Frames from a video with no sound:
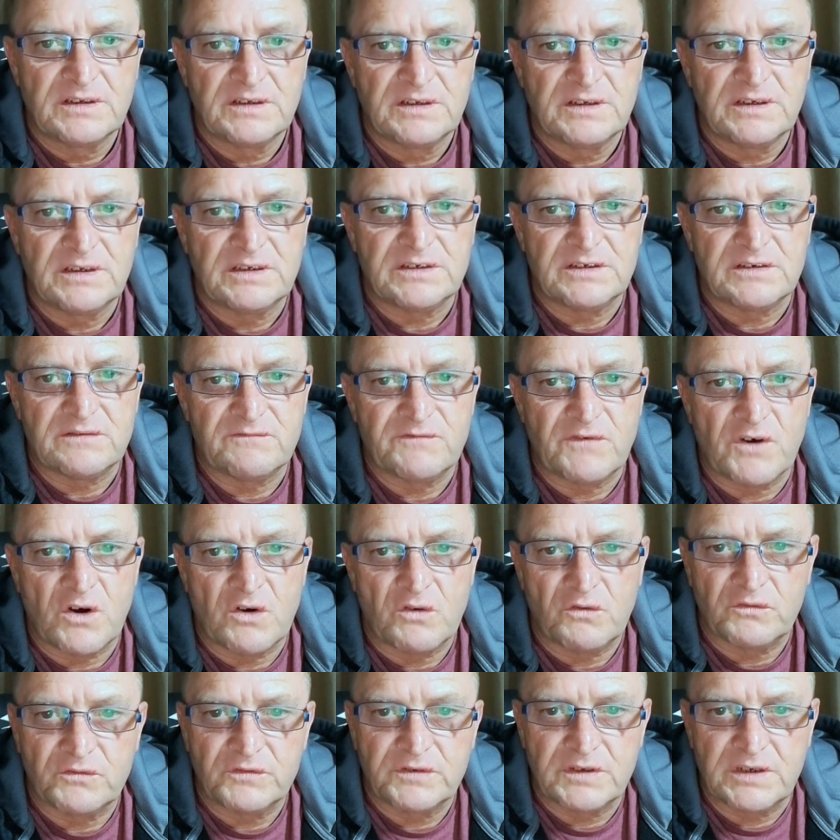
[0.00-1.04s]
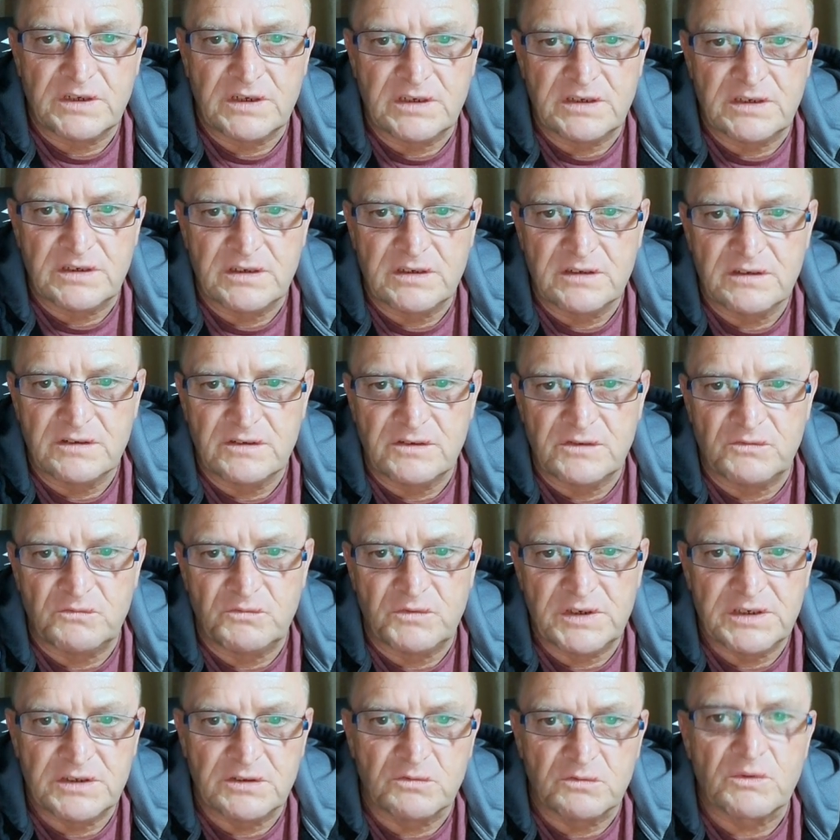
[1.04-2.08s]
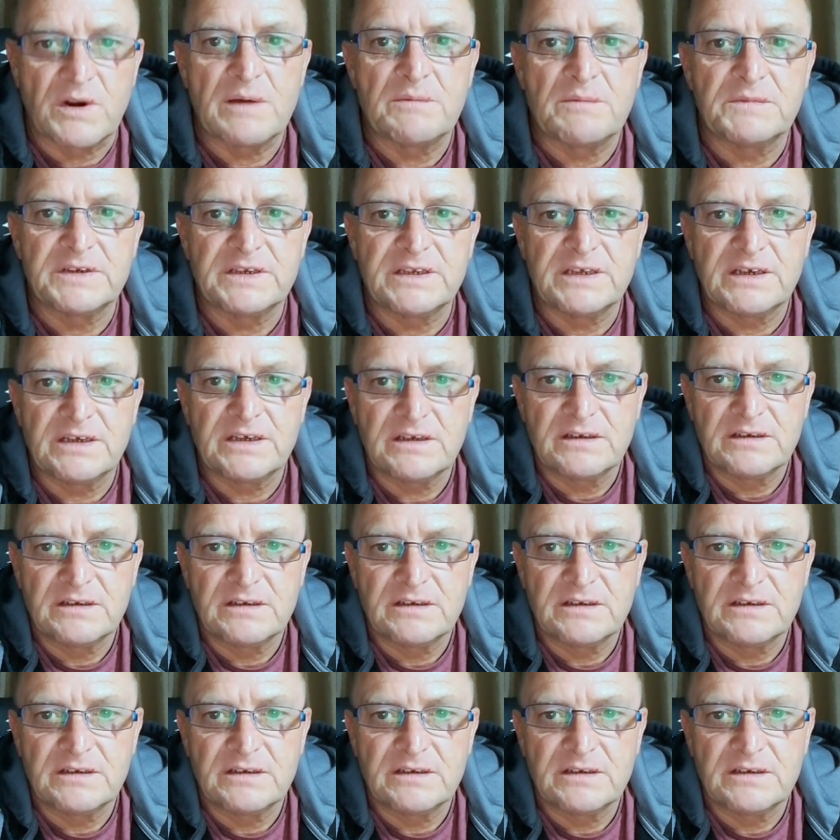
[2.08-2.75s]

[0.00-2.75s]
he's involved in the real remedy.